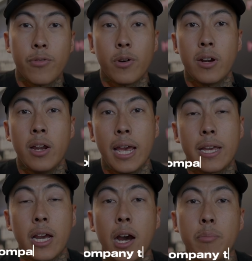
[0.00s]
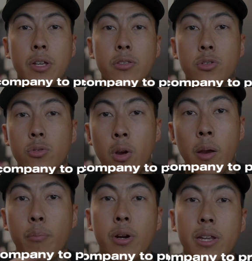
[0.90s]
for a company to
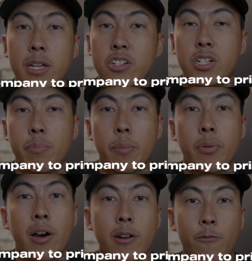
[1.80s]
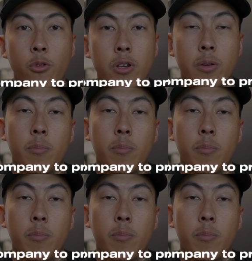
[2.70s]
print and ship a product for you.